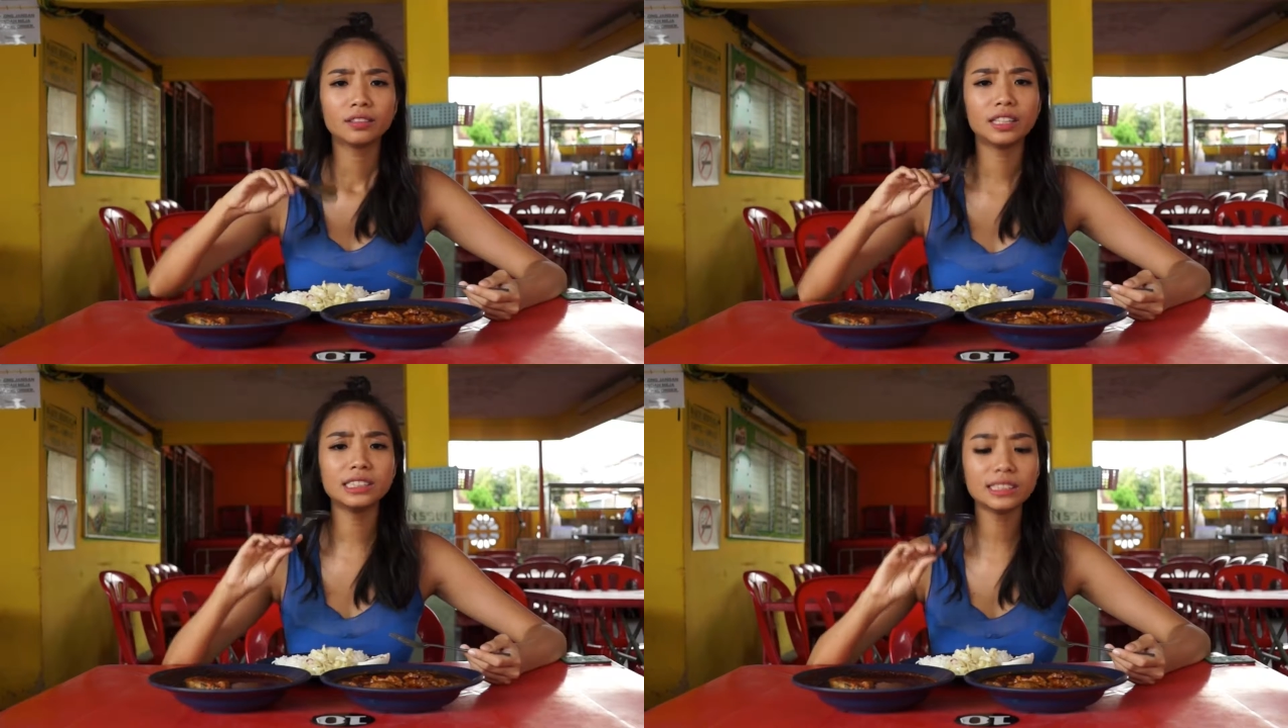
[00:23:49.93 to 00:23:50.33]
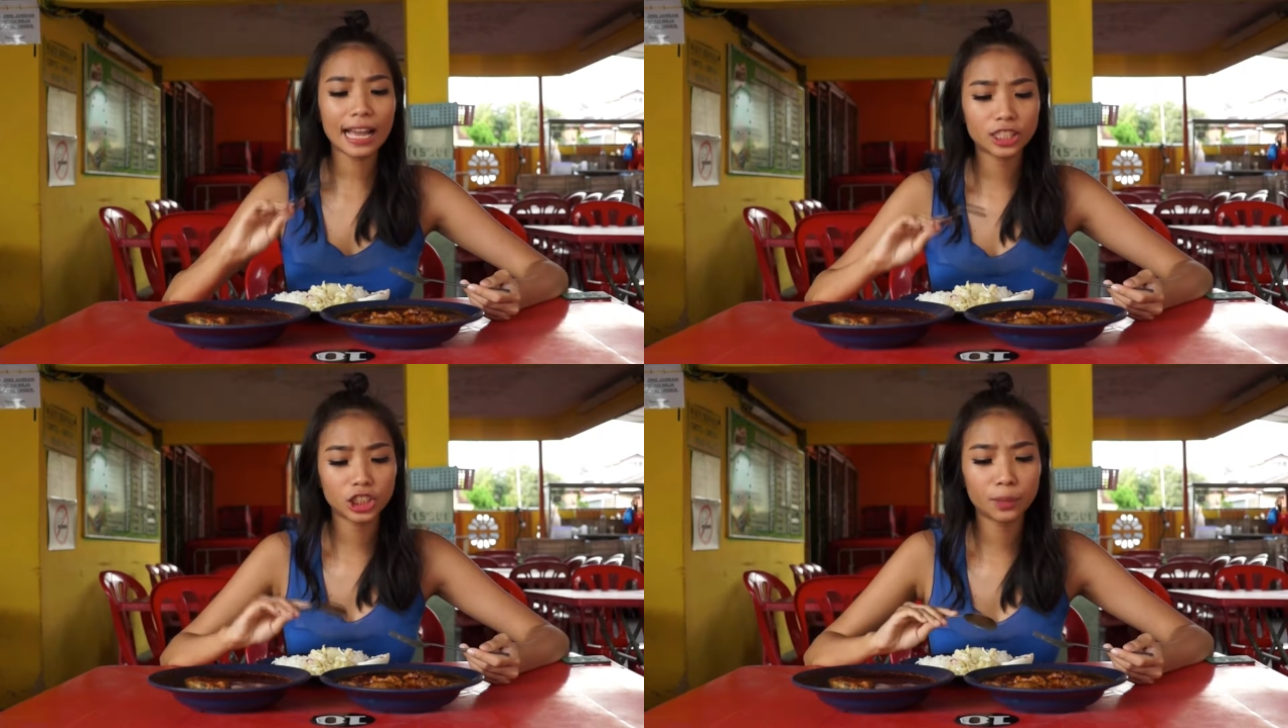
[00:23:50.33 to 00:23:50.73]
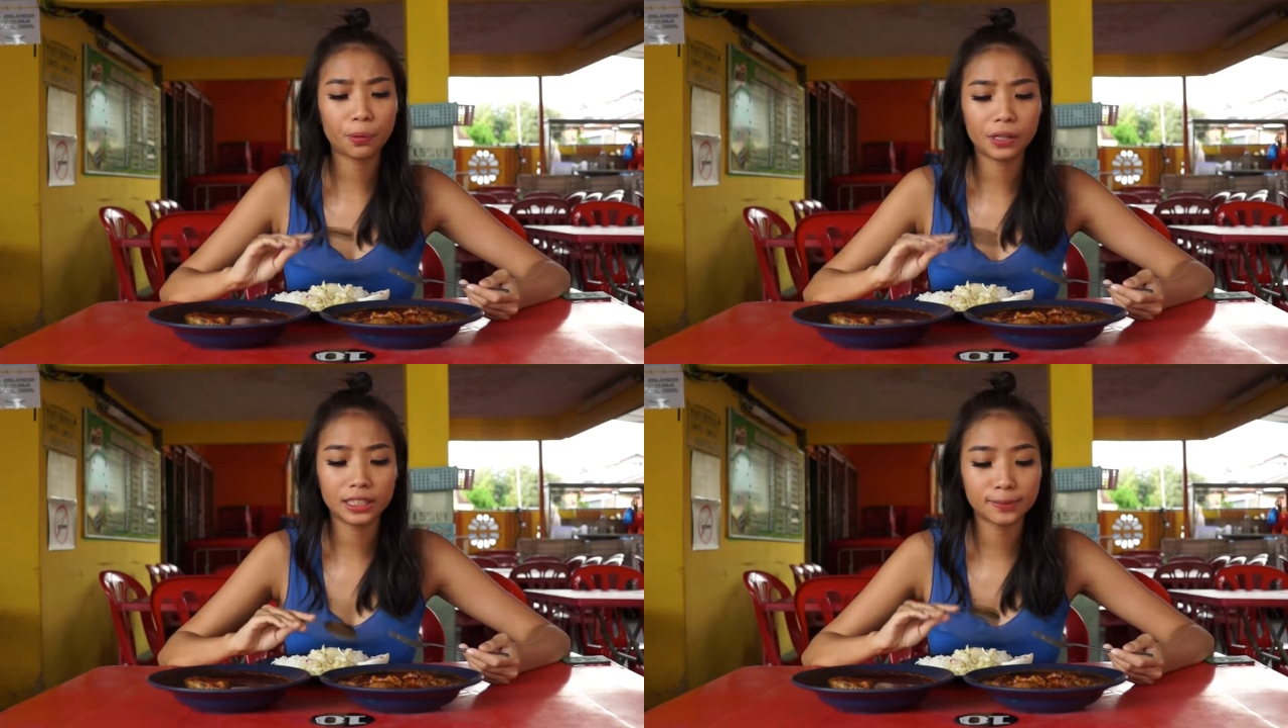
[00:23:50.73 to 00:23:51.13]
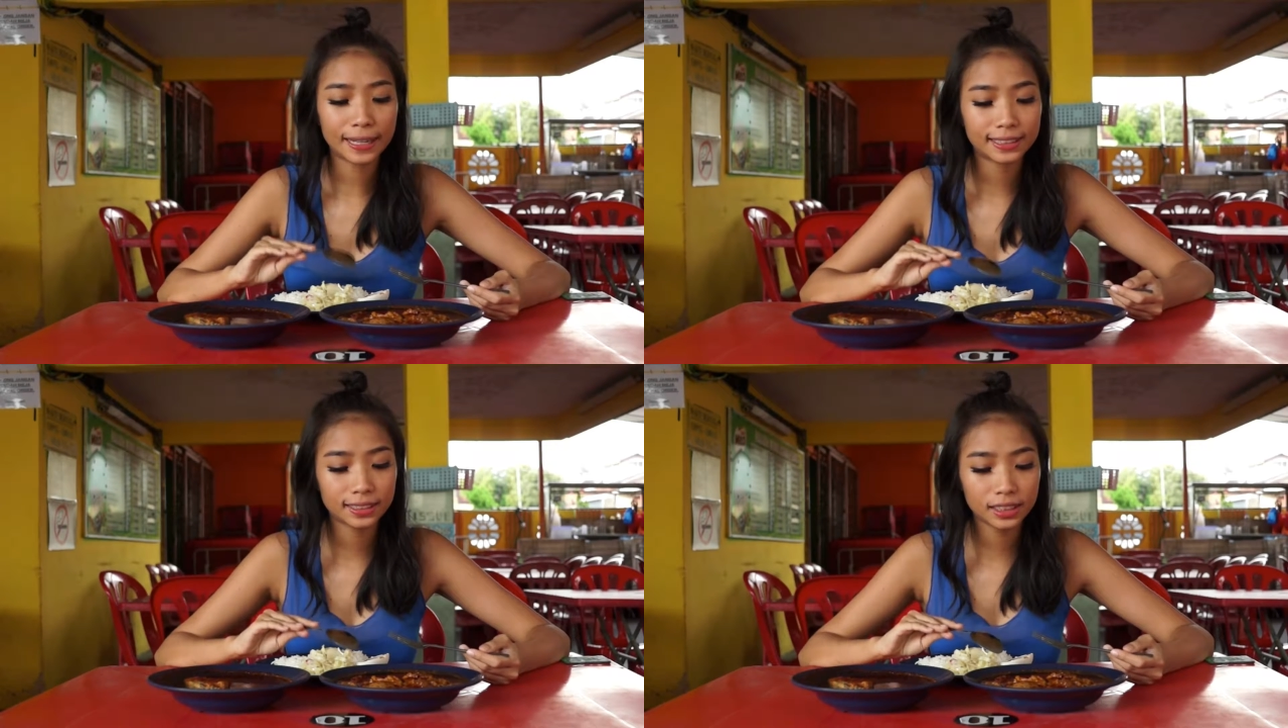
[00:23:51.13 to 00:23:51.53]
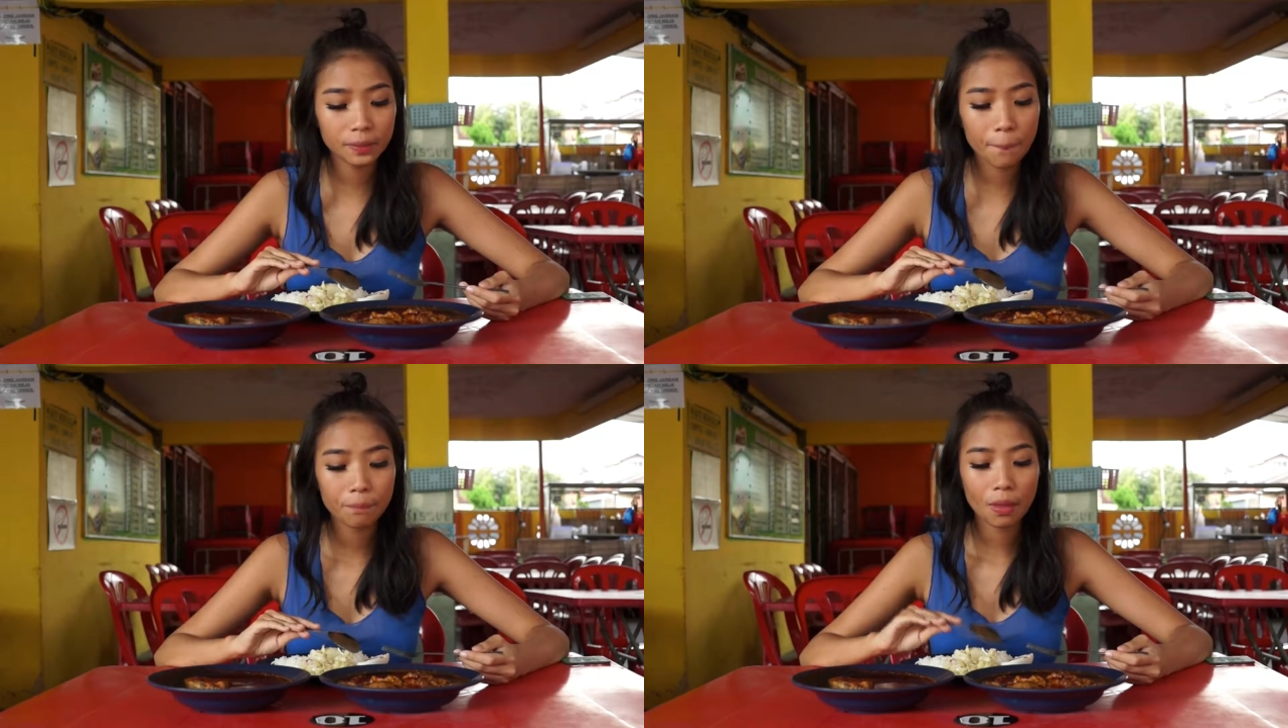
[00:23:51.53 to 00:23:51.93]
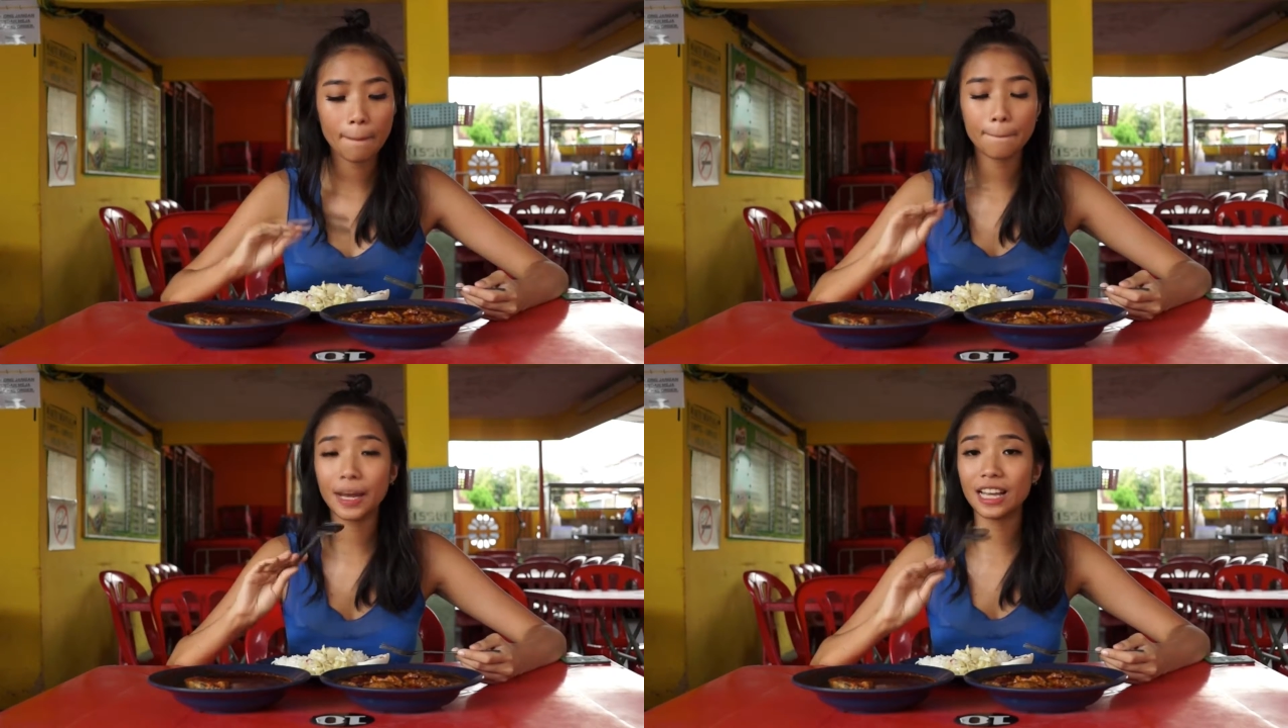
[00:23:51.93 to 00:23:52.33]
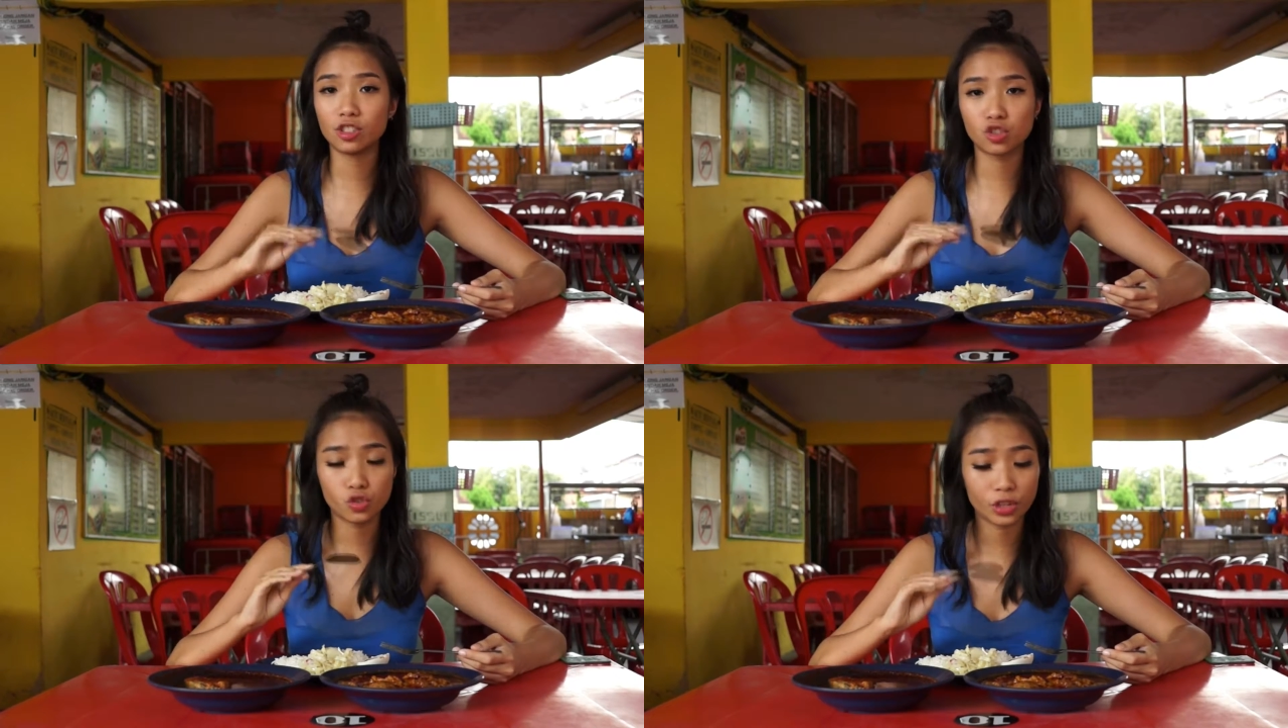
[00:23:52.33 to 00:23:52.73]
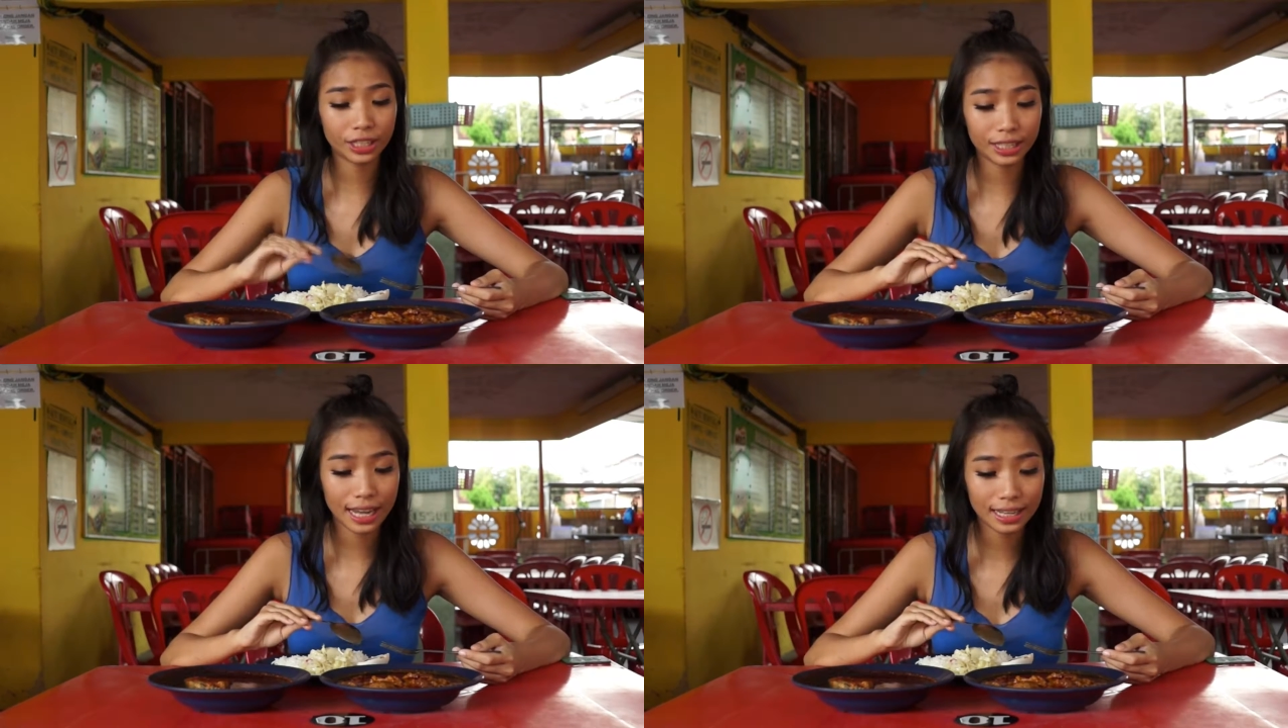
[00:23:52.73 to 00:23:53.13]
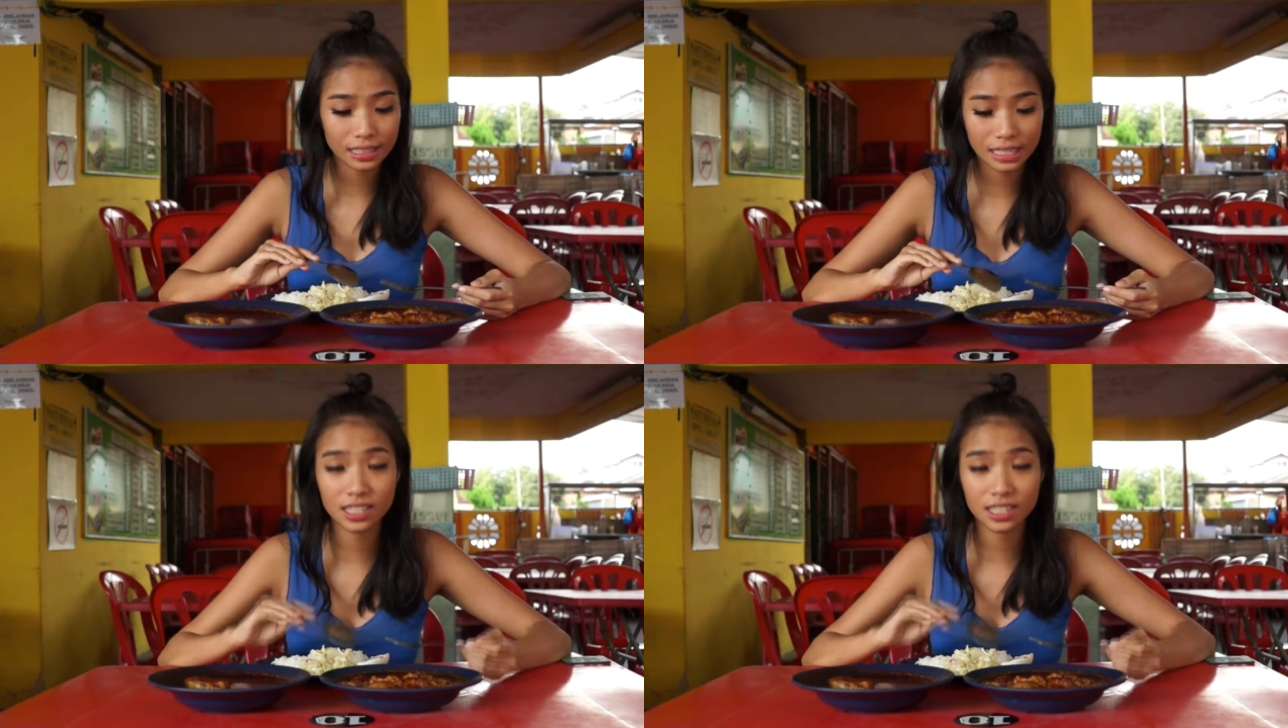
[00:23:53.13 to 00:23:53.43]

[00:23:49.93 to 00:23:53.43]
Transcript: This is actually pretty spicy, but it's really nice.